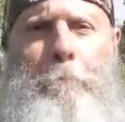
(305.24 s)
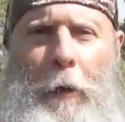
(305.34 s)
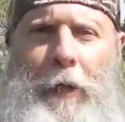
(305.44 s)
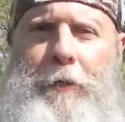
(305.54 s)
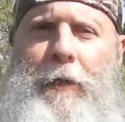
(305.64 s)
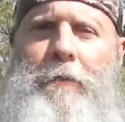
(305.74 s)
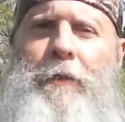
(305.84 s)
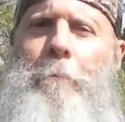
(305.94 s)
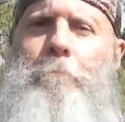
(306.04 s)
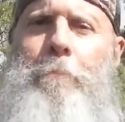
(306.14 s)
But
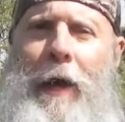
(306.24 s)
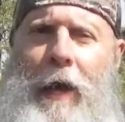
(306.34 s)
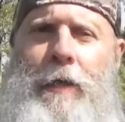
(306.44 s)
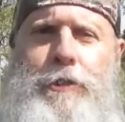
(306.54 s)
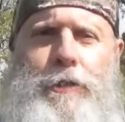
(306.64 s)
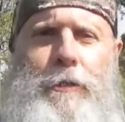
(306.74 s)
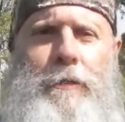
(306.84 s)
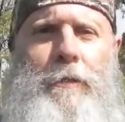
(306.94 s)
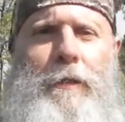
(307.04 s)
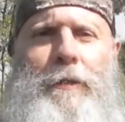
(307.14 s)
the
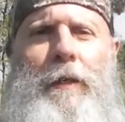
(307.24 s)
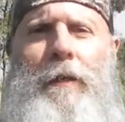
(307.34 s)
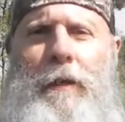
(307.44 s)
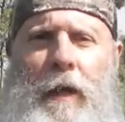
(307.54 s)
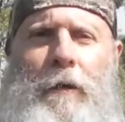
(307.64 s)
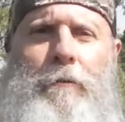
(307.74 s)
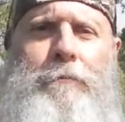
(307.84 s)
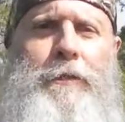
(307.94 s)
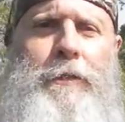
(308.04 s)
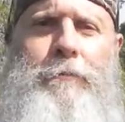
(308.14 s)
passion, the
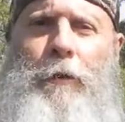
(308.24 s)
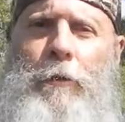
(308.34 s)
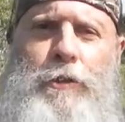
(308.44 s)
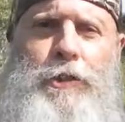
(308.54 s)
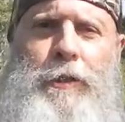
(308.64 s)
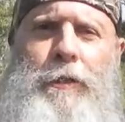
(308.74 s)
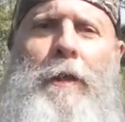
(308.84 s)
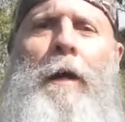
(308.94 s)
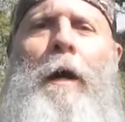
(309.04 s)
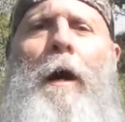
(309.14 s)
love, the devotion
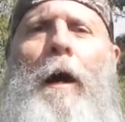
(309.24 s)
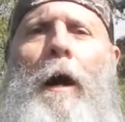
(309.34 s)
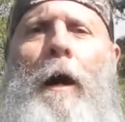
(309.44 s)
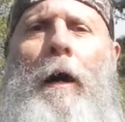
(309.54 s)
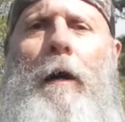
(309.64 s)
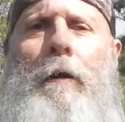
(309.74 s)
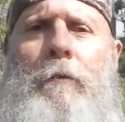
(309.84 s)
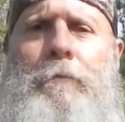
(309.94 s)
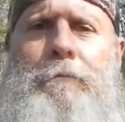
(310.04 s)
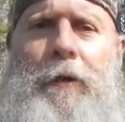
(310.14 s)

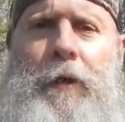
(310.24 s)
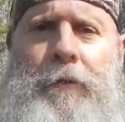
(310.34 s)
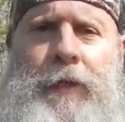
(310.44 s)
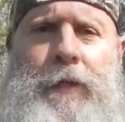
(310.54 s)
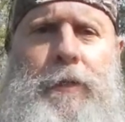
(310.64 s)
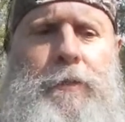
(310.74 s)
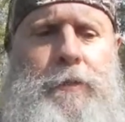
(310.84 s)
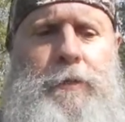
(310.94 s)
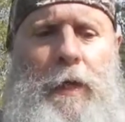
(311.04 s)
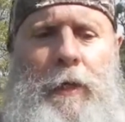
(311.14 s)
of
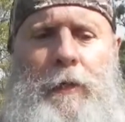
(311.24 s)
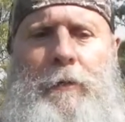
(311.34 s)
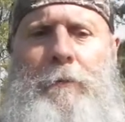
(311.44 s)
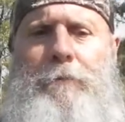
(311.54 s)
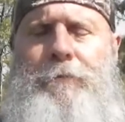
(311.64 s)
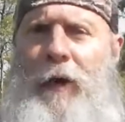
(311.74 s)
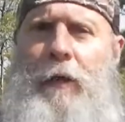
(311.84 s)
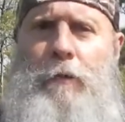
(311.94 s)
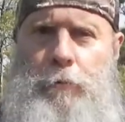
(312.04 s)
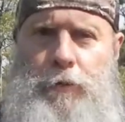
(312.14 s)
these uh,
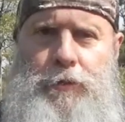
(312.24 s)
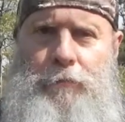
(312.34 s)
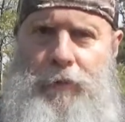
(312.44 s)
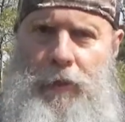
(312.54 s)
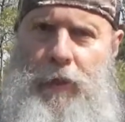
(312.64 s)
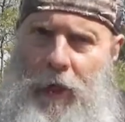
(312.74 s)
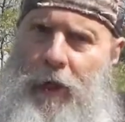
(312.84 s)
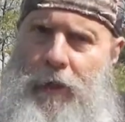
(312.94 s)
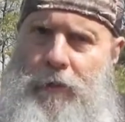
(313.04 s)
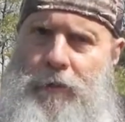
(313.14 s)
followers of
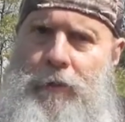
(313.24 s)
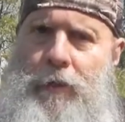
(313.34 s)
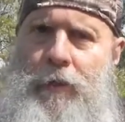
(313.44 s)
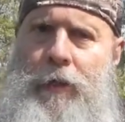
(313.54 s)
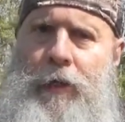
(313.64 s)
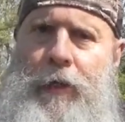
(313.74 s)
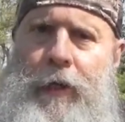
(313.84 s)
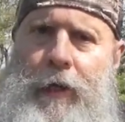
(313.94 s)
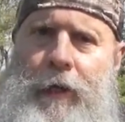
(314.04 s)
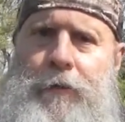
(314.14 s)
Lacan
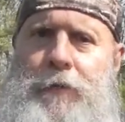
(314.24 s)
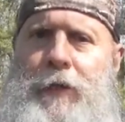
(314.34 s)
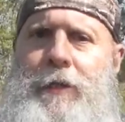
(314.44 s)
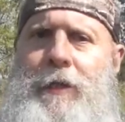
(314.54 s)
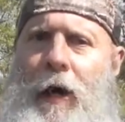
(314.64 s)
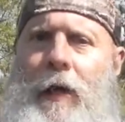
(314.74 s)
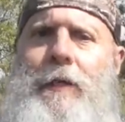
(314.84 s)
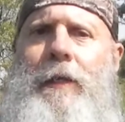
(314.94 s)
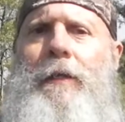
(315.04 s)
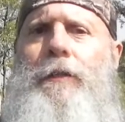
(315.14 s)
in the
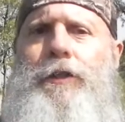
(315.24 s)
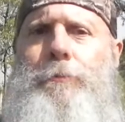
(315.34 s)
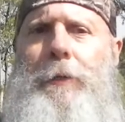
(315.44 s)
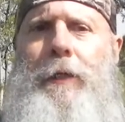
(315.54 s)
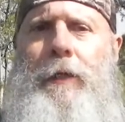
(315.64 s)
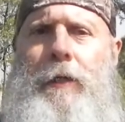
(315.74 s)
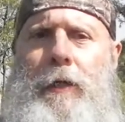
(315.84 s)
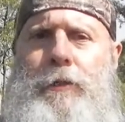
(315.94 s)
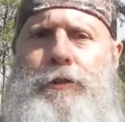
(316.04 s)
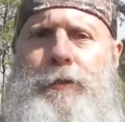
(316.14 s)
non-English speaking
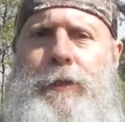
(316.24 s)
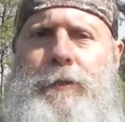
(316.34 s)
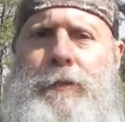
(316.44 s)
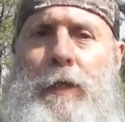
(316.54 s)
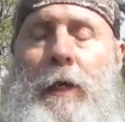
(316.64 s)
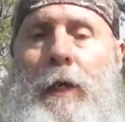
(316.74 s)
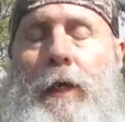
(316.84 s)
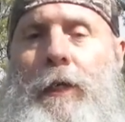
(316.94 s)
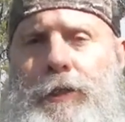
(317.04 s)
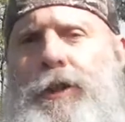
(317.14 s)
countries
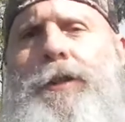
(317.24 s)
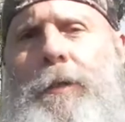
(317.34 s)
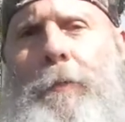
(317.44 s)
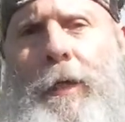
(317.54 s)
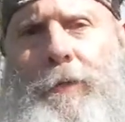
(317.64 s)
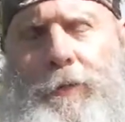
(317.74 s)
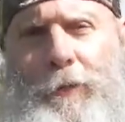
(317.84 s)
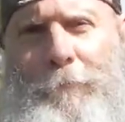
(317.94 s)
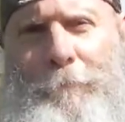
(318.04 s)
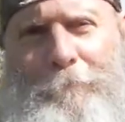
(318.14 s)
is just amazing.